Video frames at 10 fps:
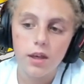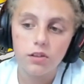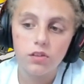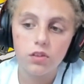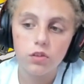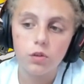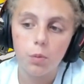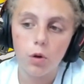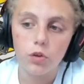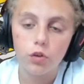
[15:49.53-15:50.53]
it's still
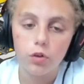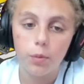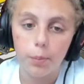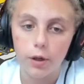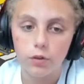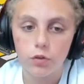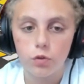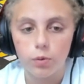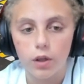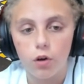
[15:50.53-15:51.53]
small compared
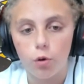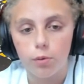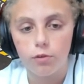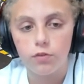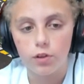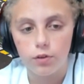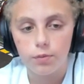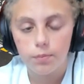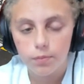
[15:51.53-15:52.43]
to a normal field.